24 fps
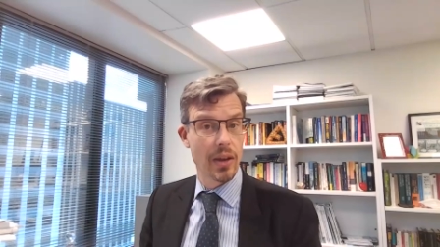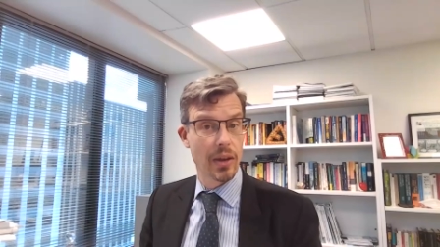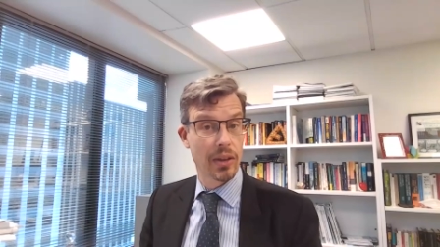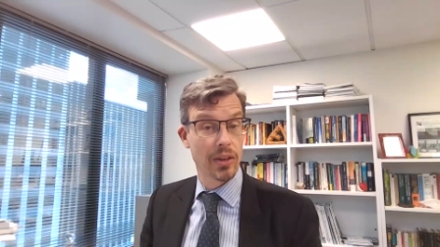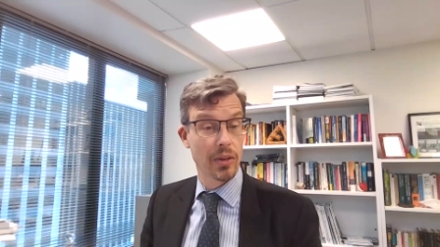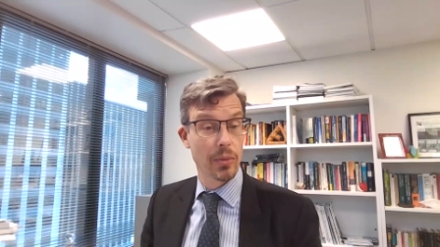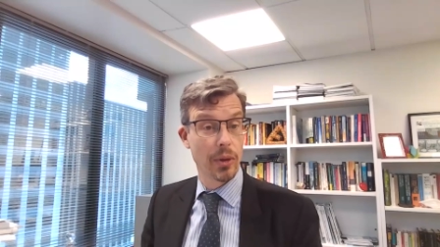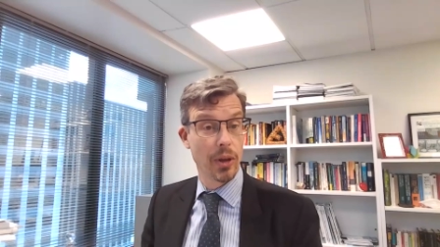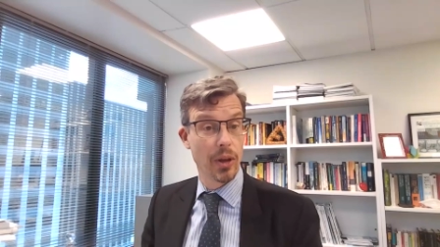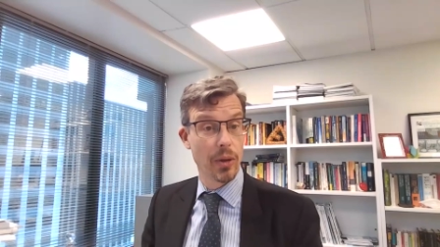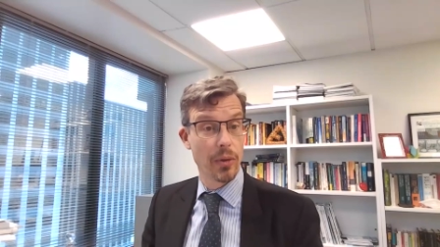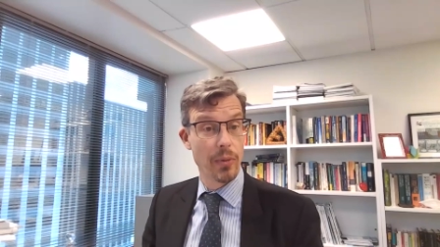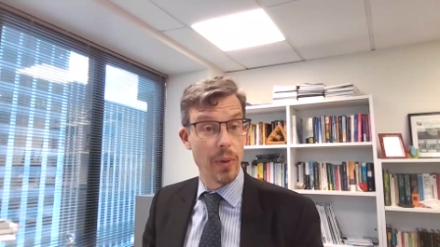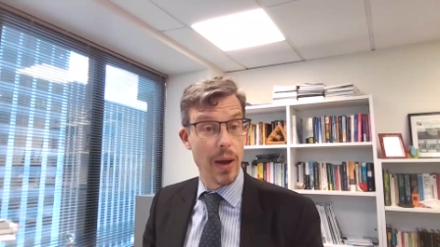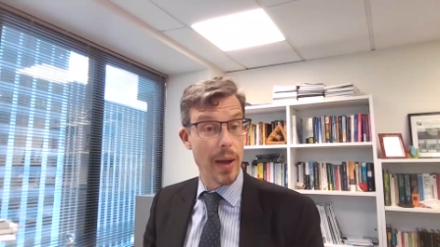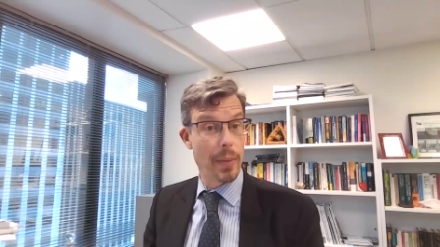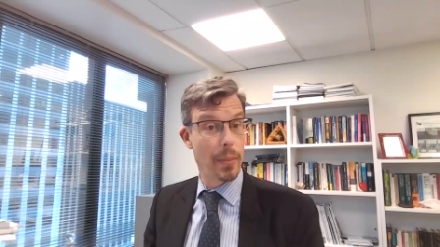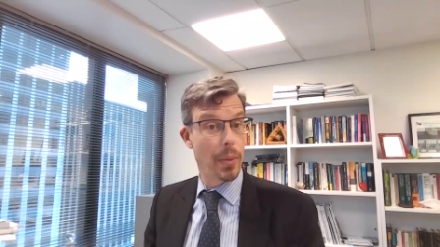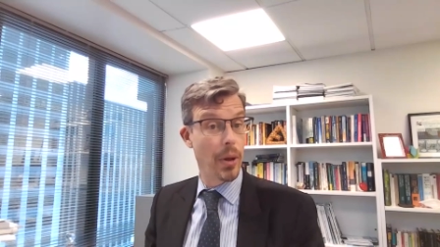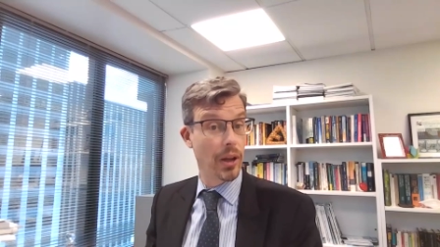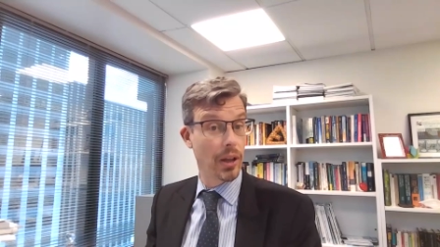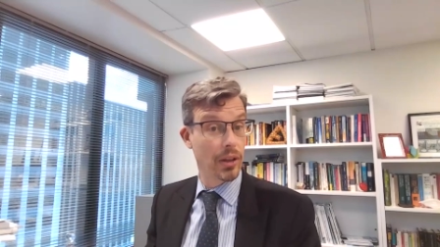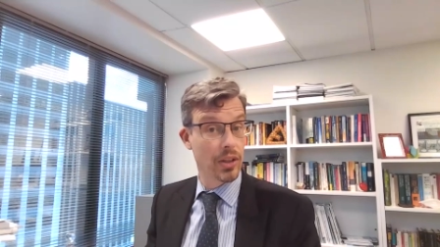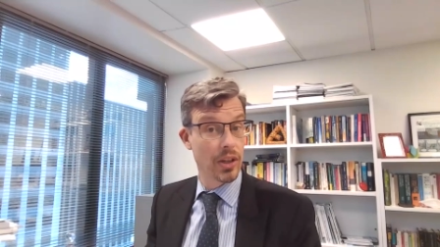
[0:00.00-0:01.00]
accessible
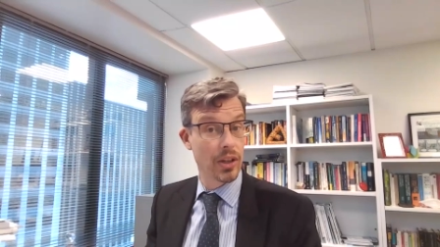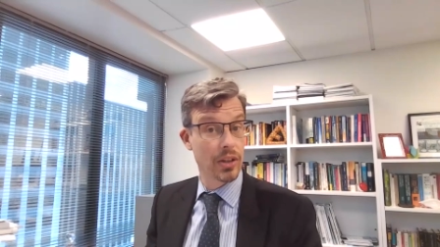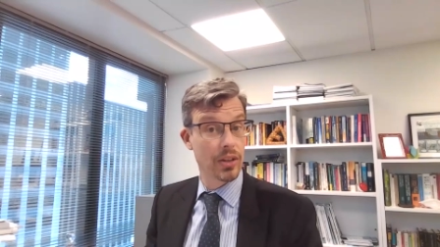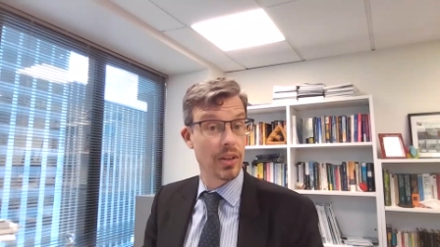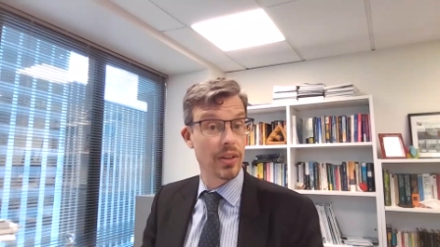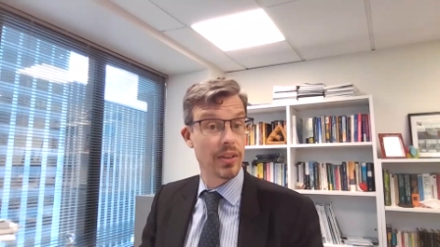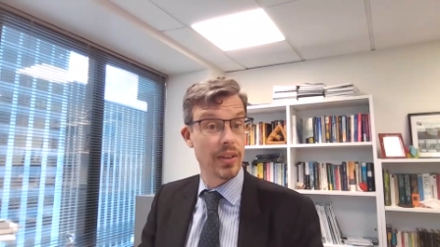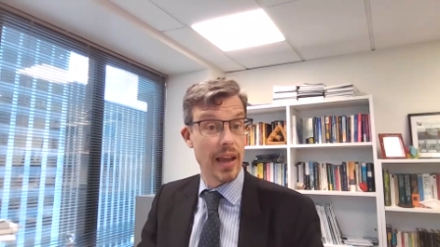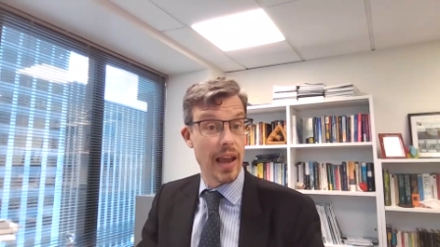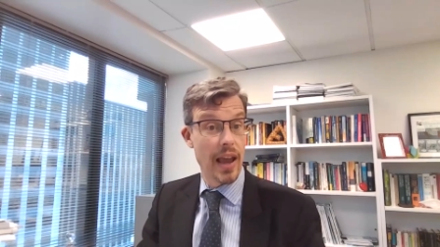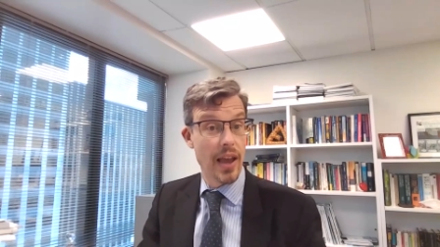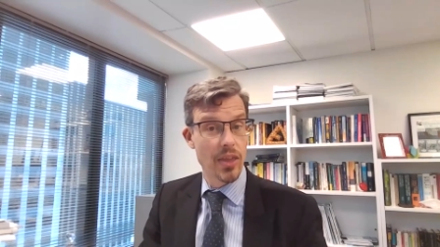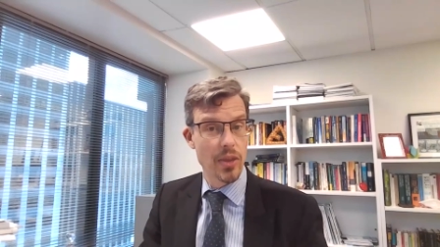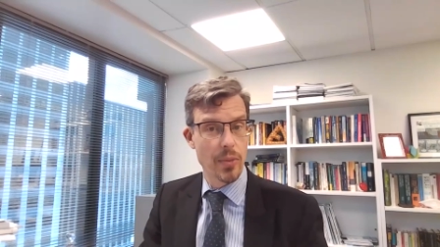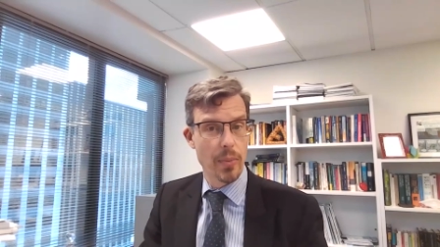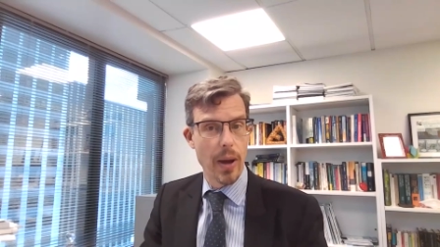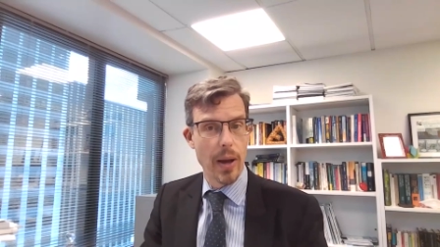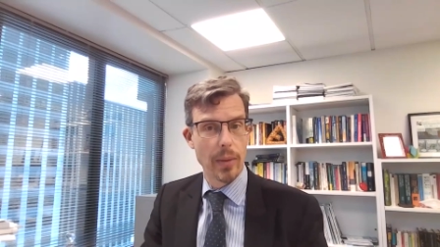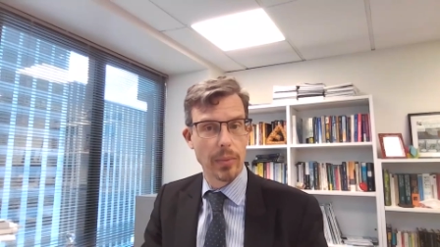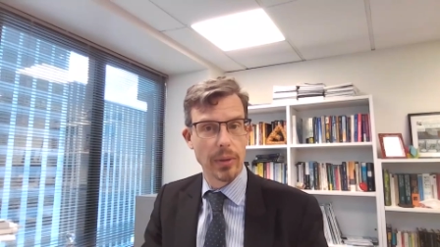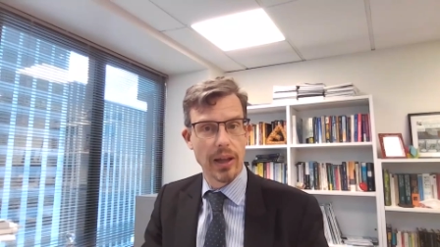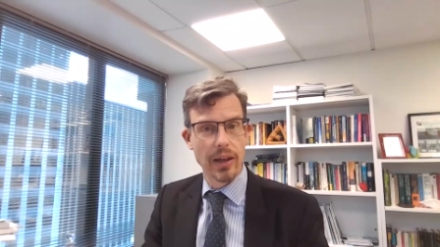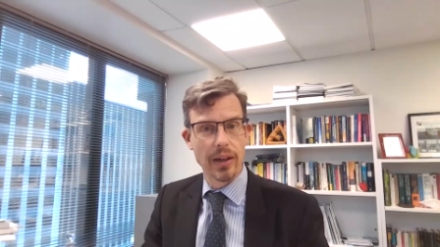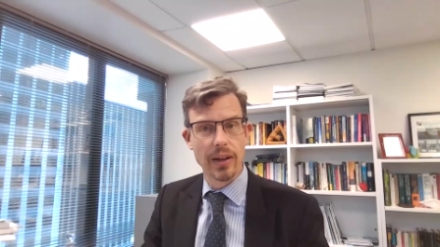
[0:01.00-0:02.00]
by politicians and the
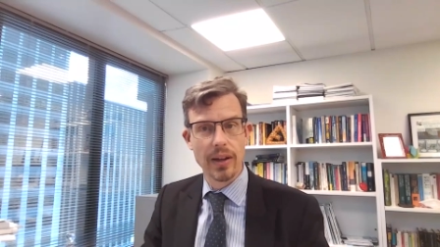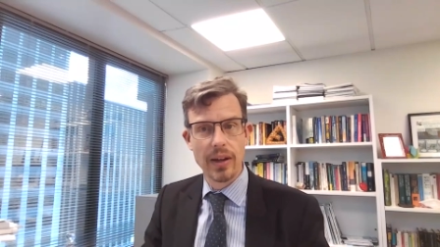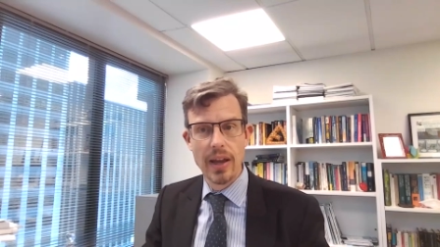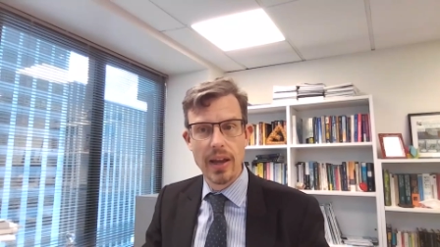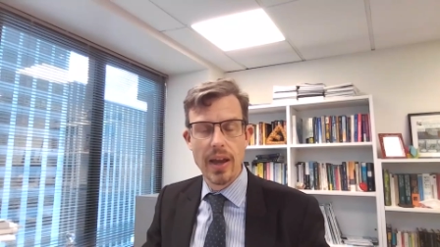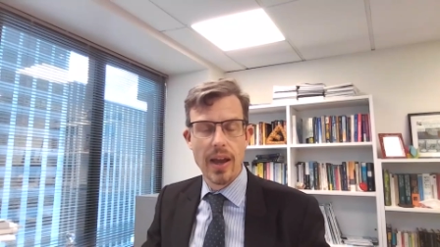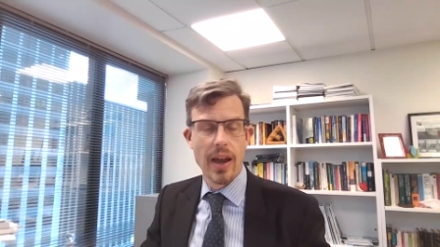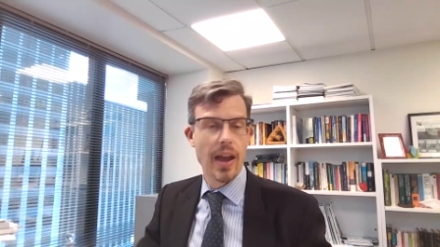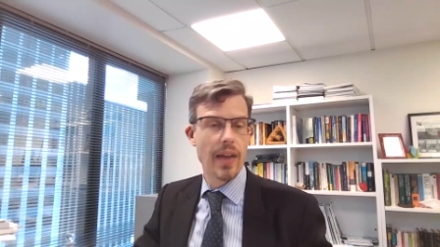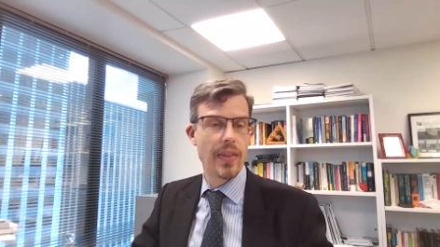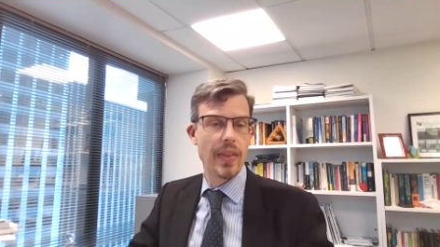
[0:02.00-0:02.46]
public,